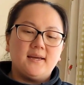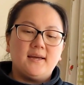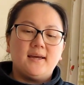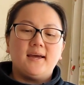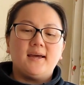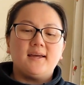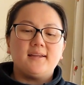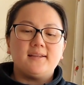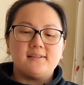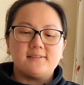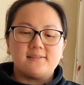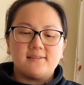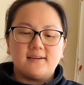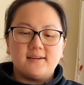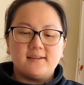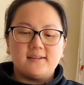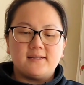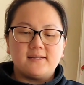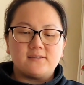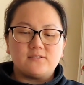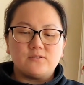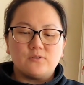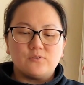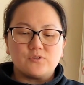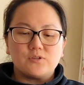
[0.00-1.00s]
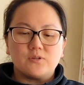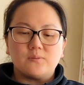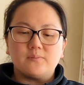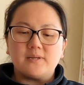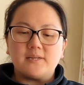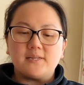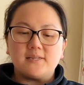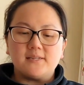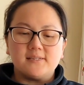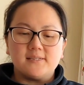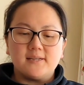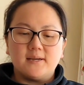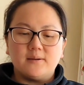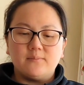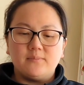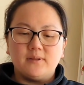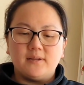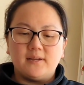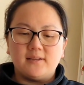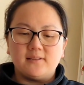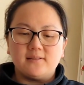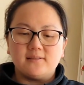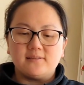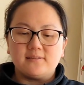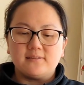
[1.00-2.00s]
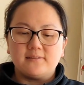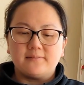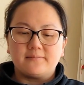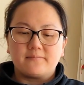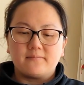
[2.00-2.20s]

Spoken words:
and designing social media templates.